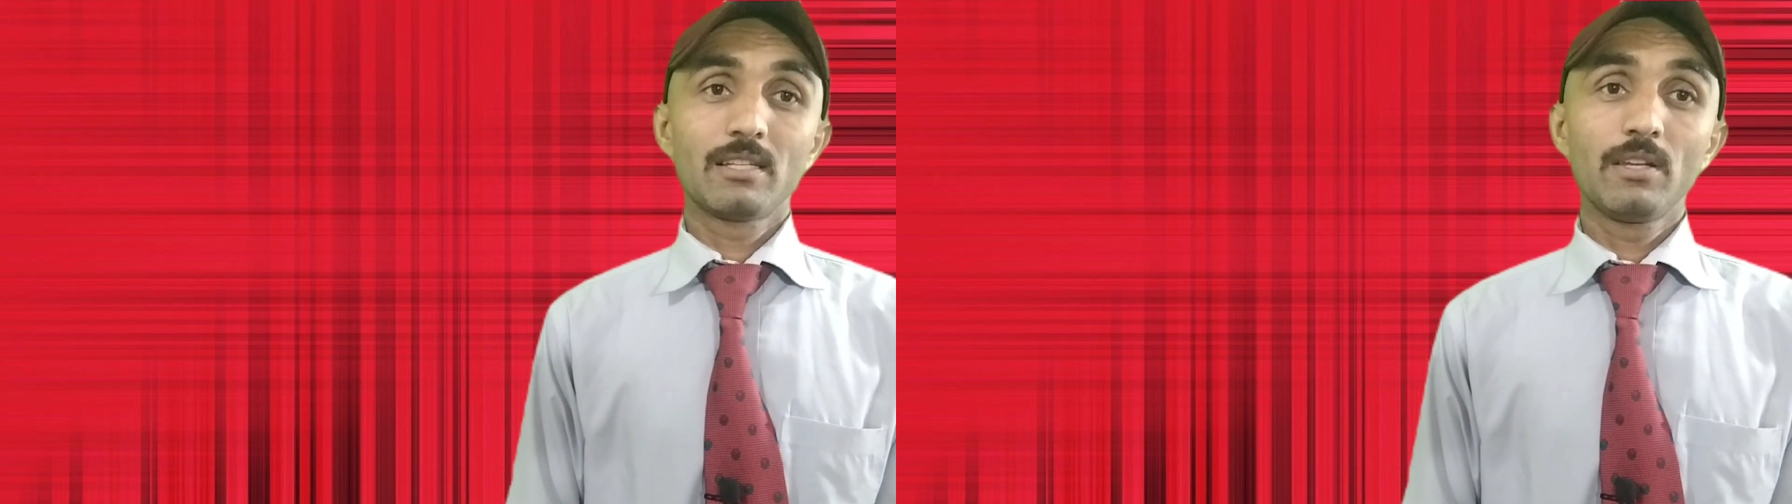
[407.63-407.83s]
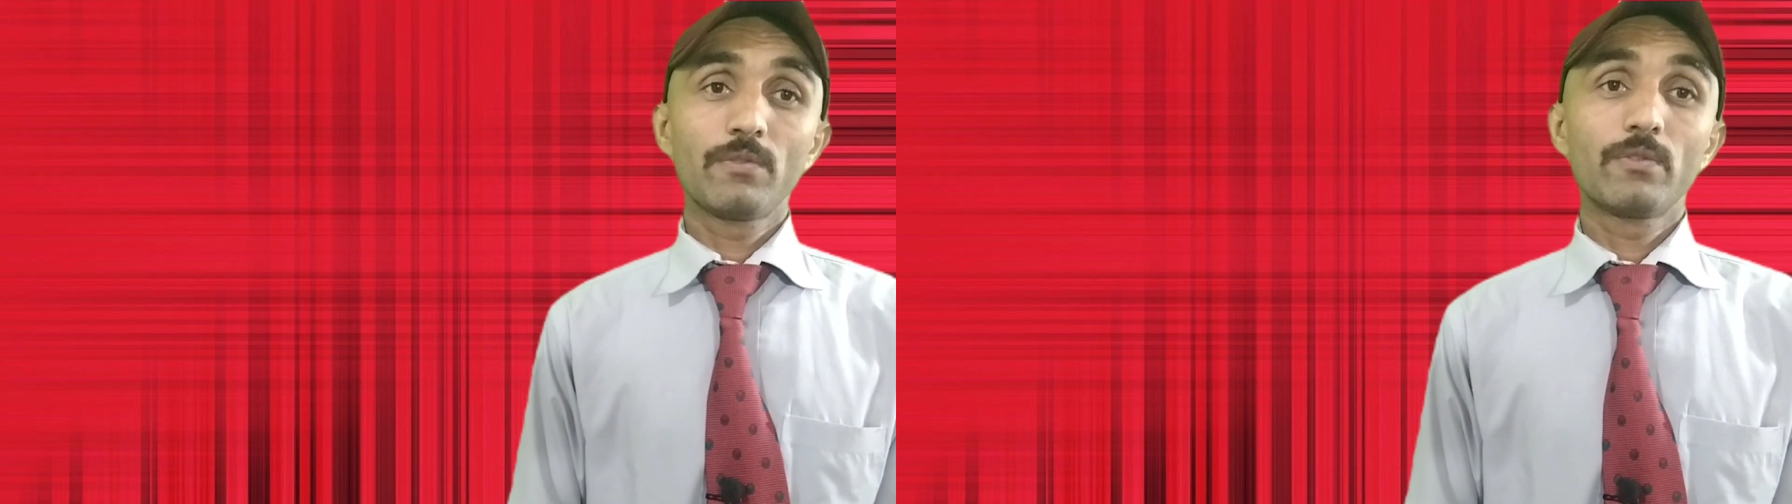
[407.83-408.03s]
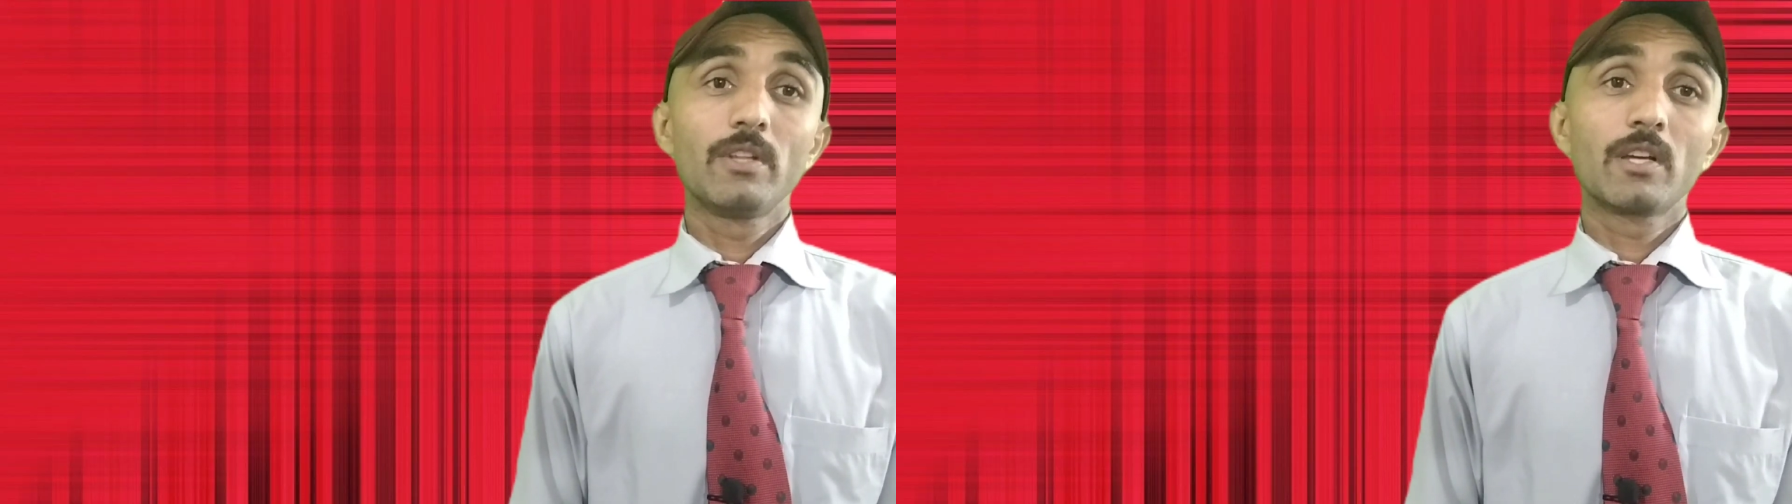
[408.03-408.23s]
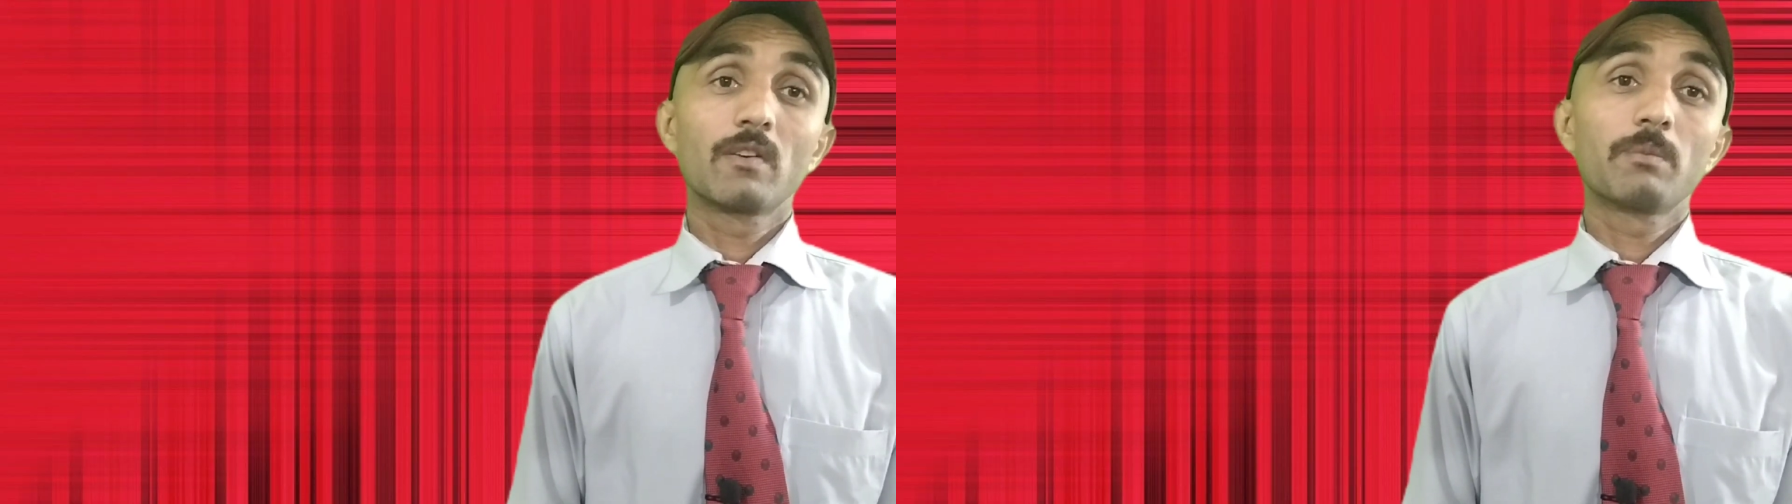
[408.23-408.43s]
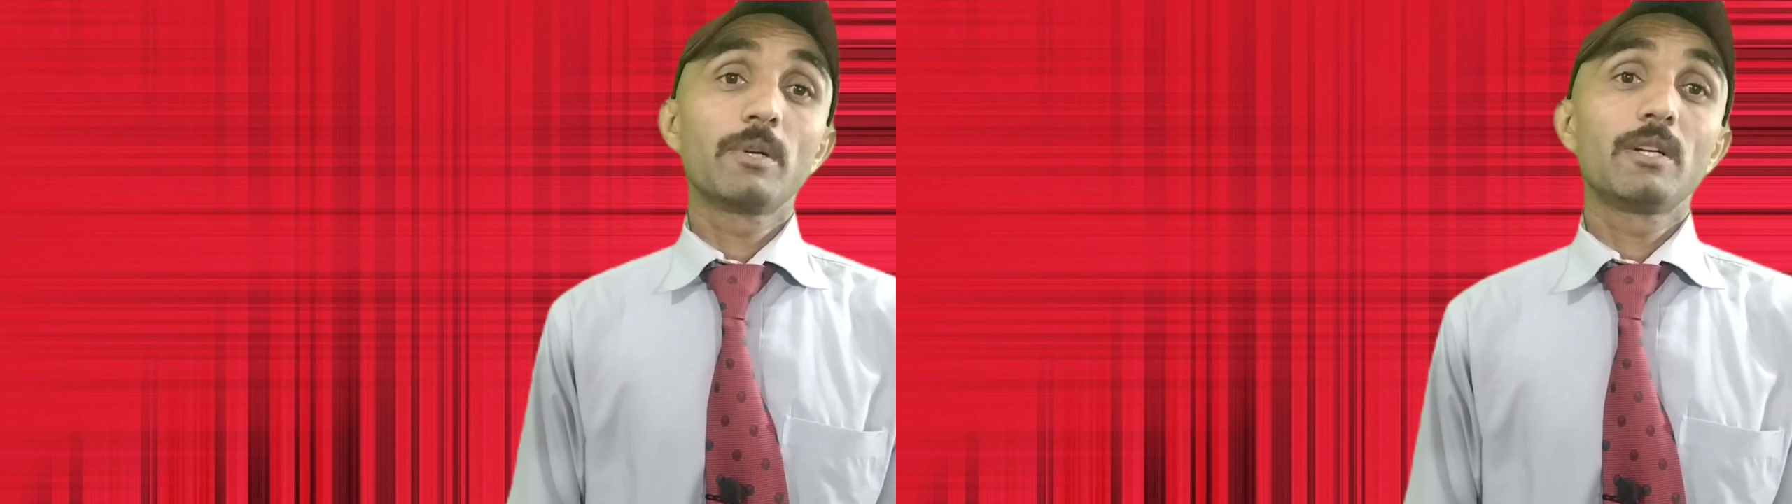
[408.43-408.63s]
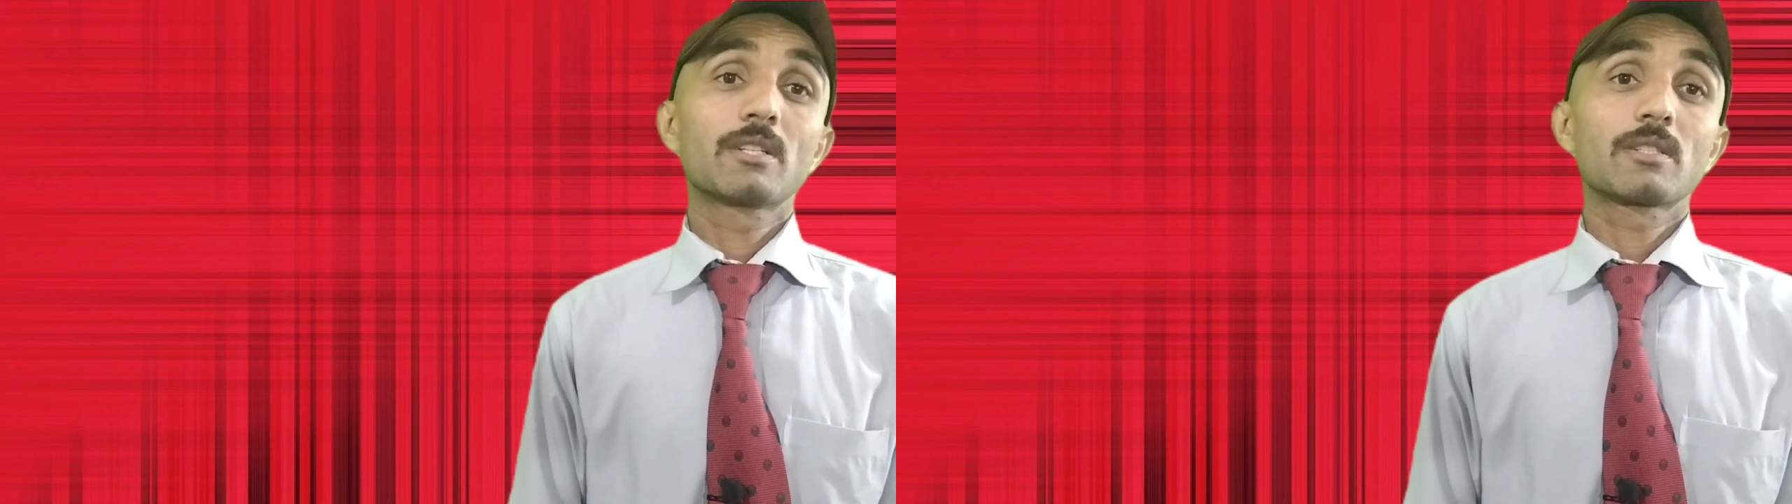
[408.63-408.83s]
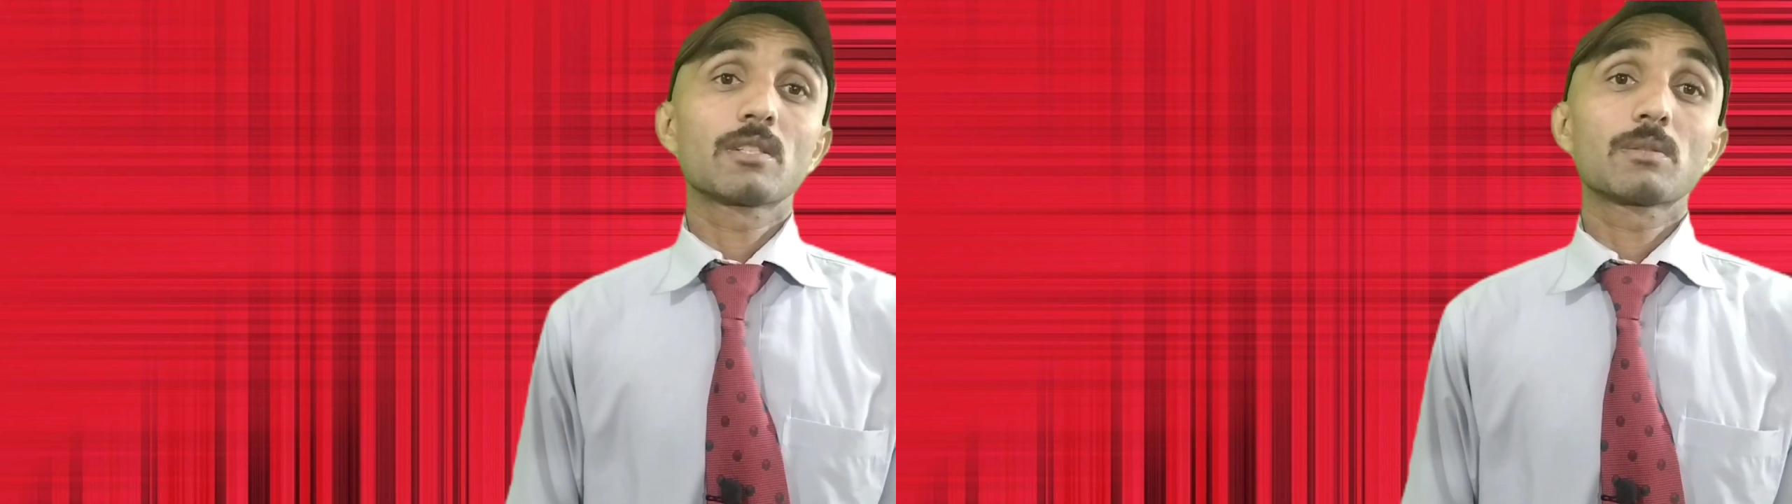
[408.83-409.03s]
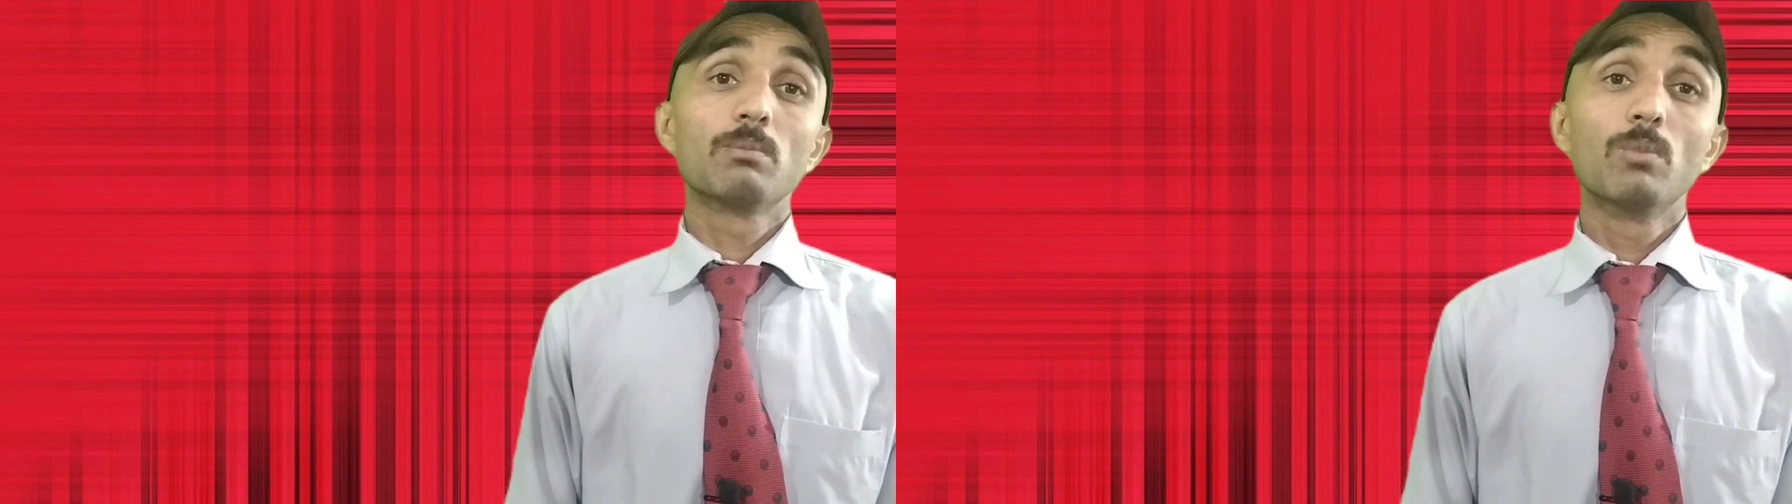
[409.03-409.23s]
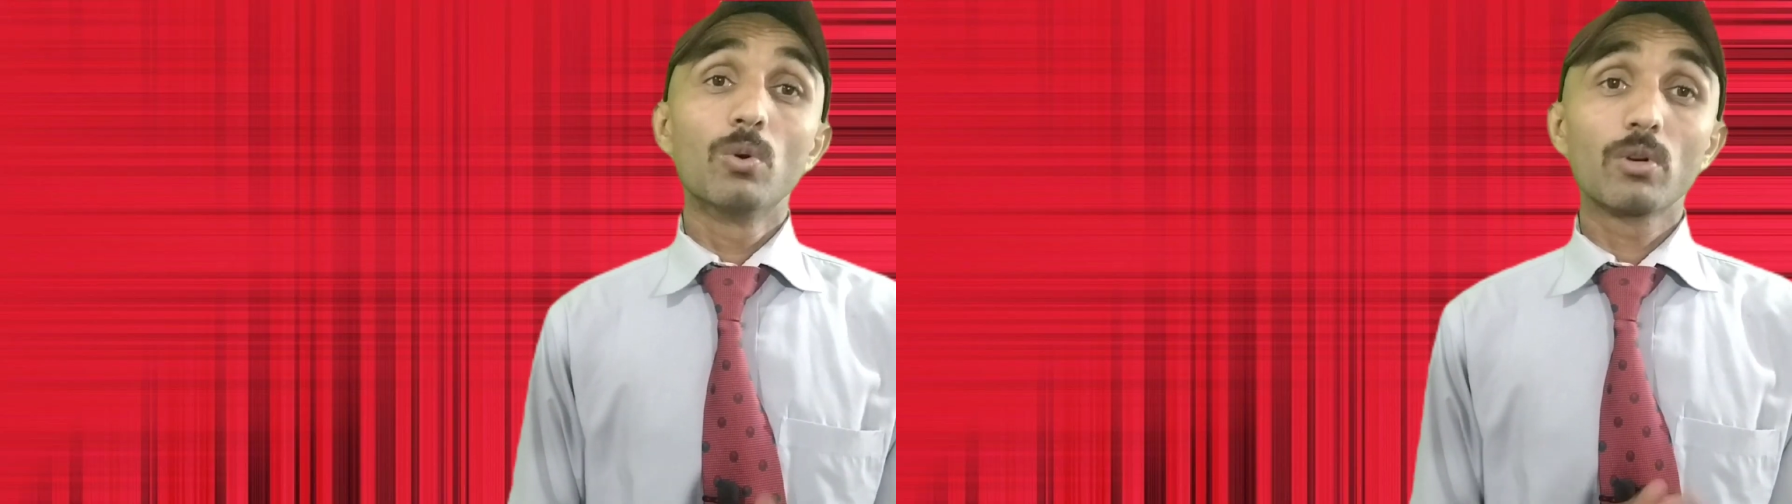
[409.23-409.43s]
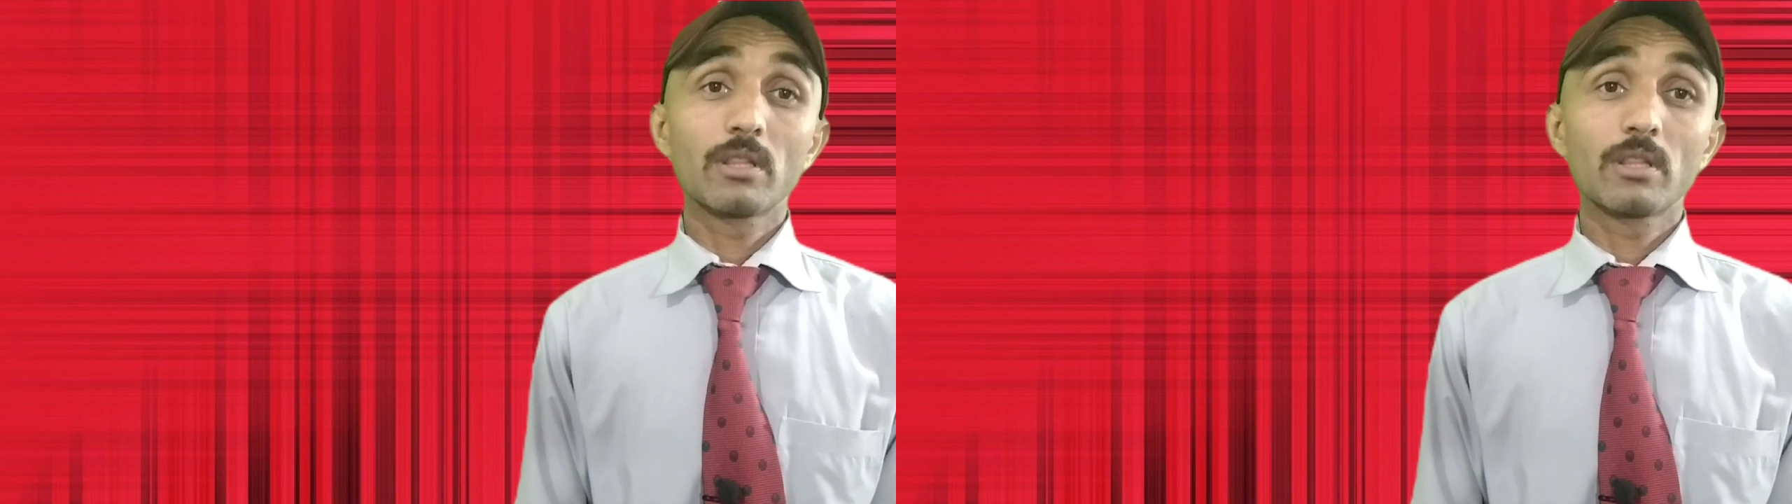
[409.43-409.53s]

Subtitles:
If there will be distance more